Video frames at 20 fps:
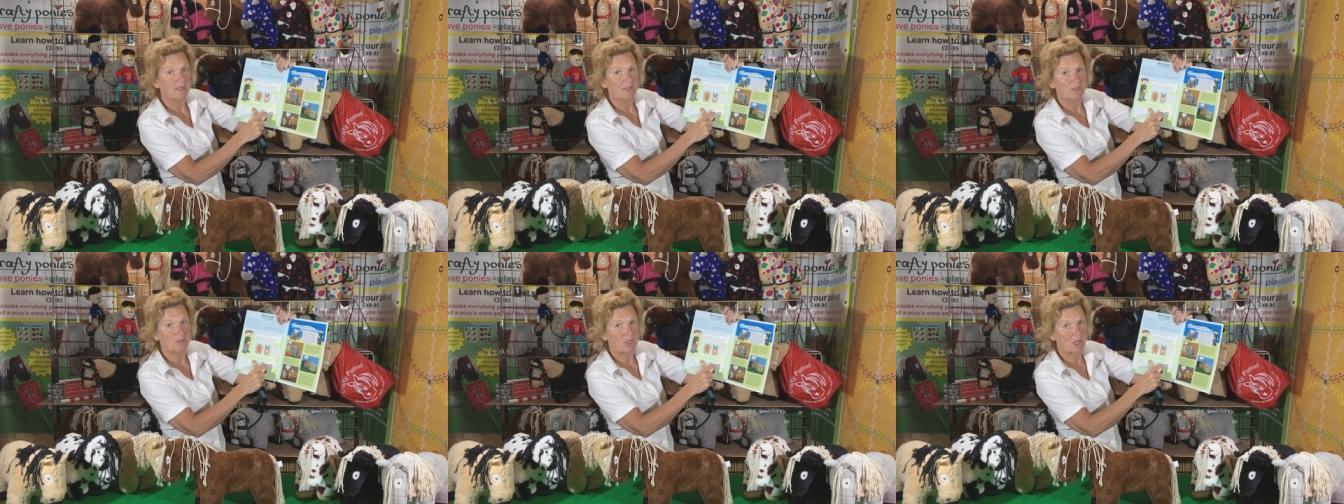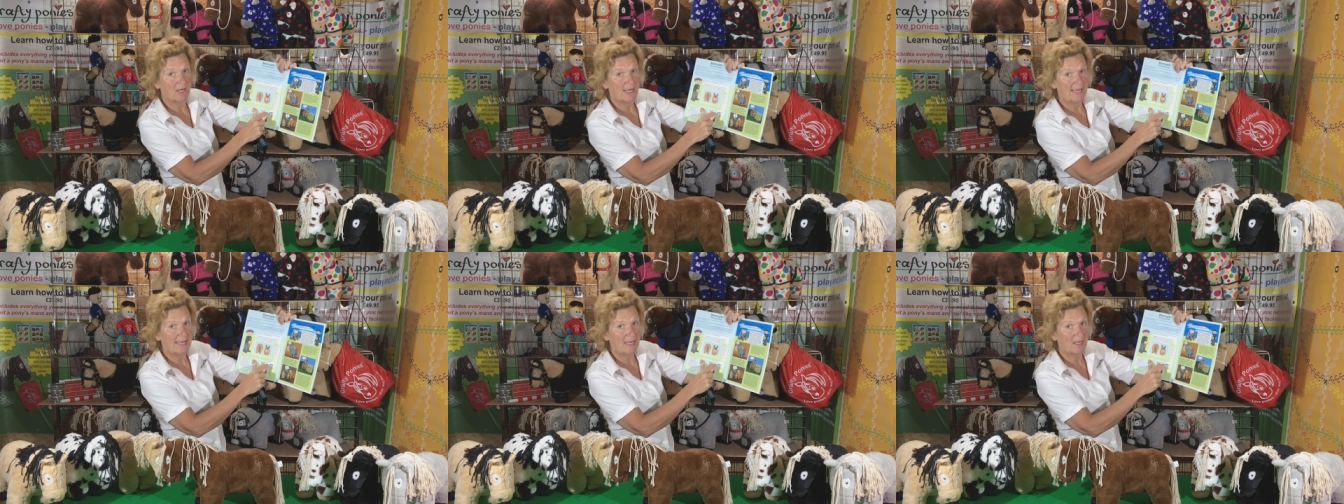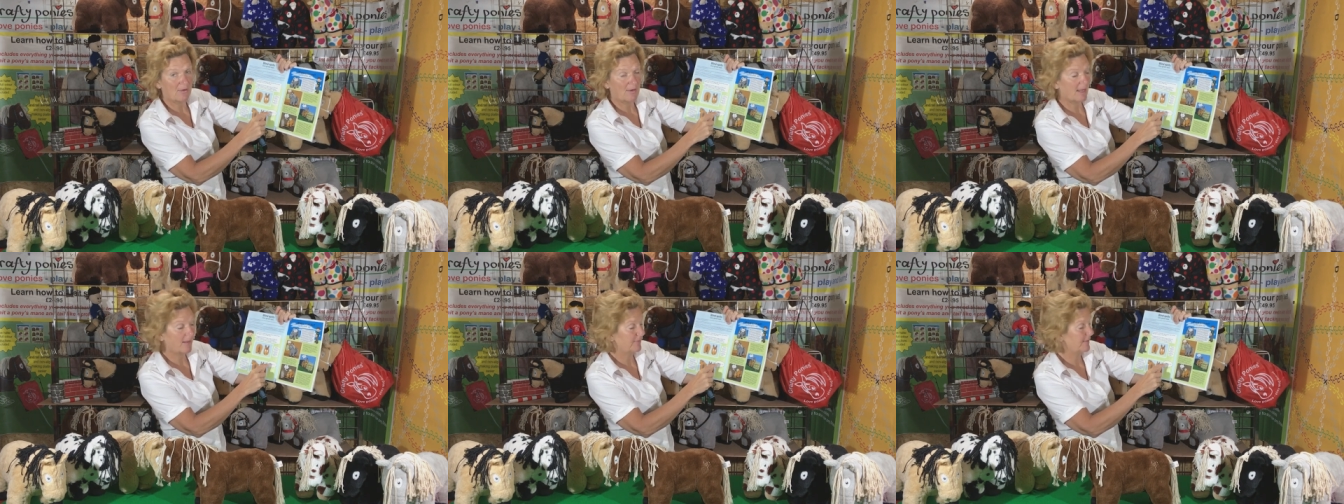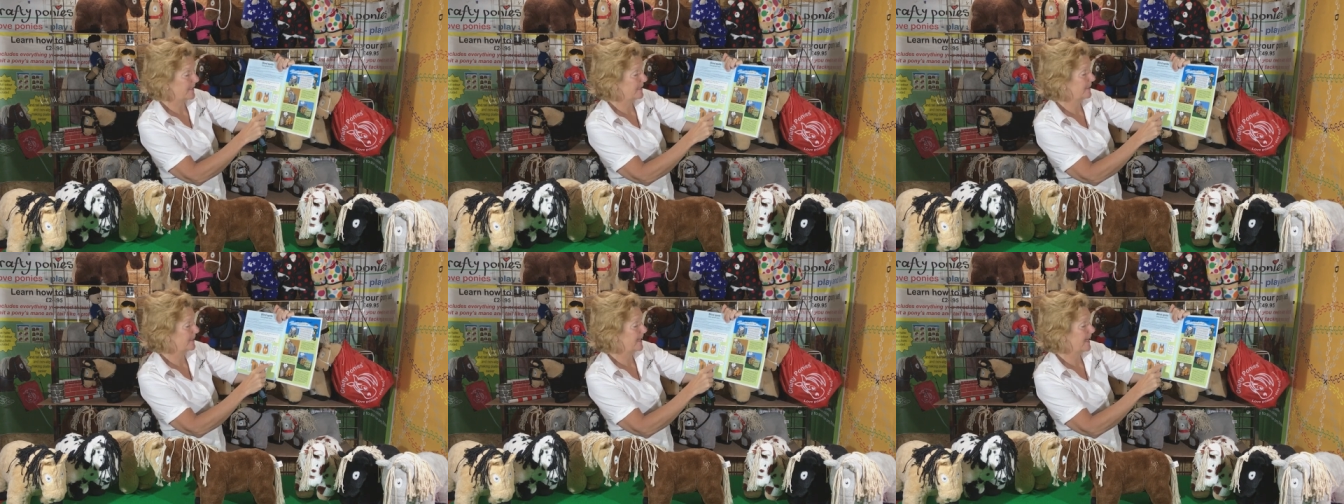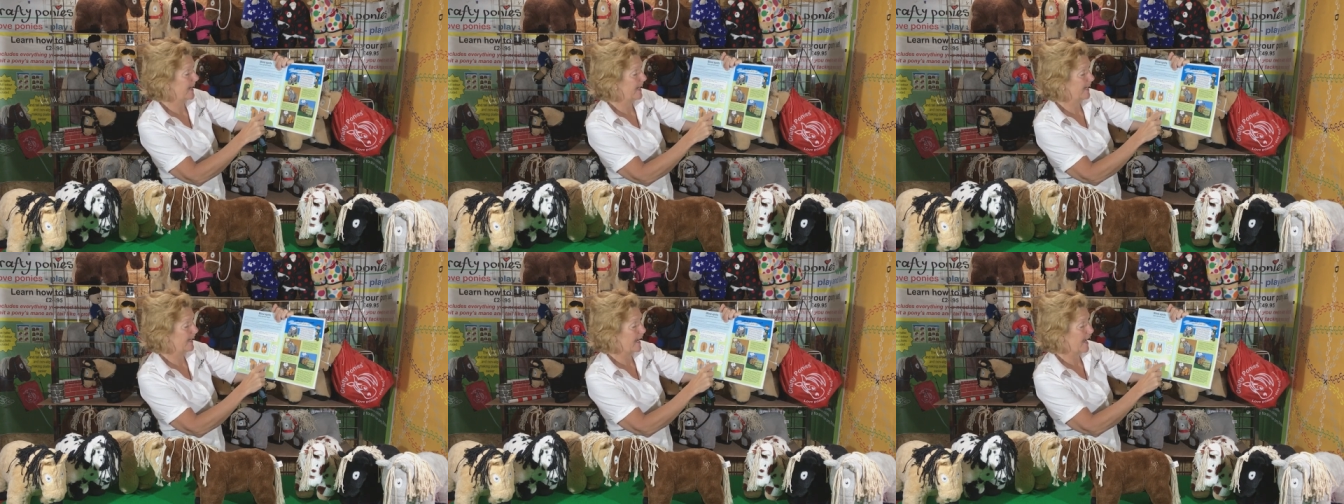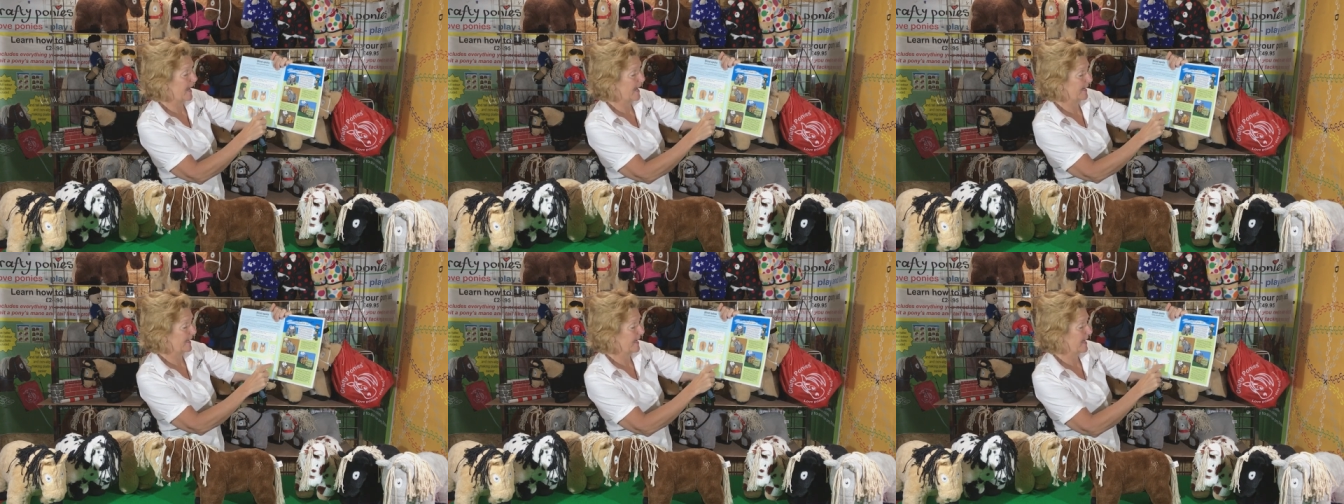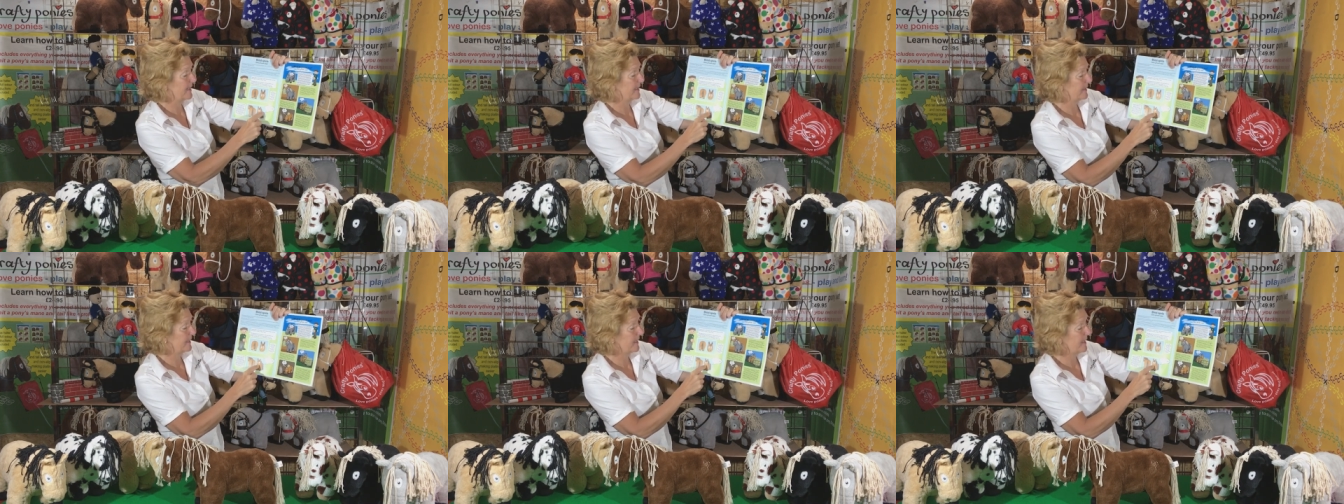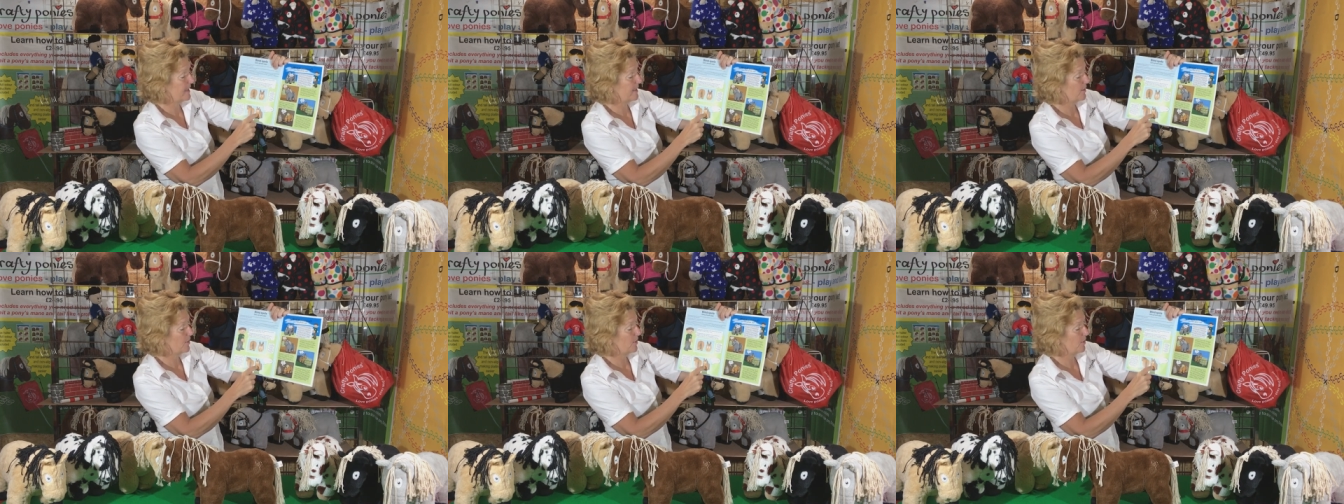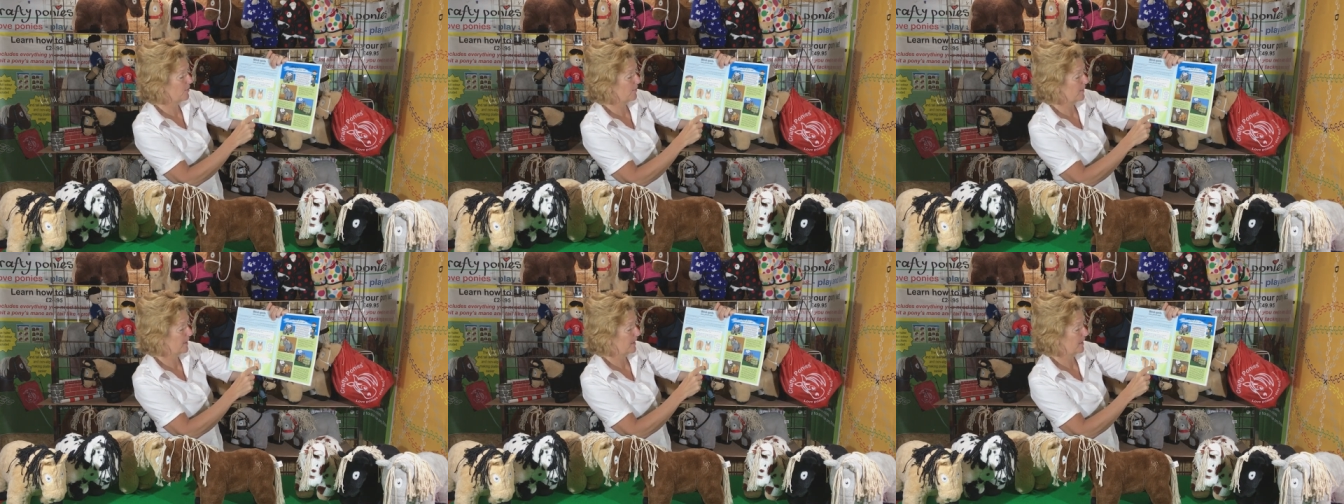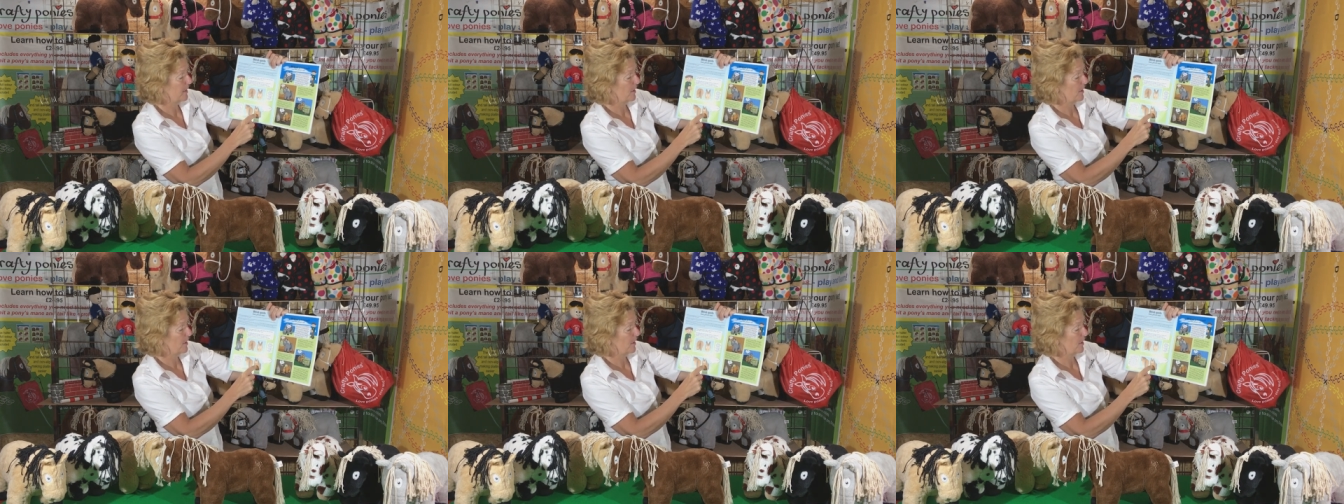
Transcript: So here Crafty is saying, I can see you.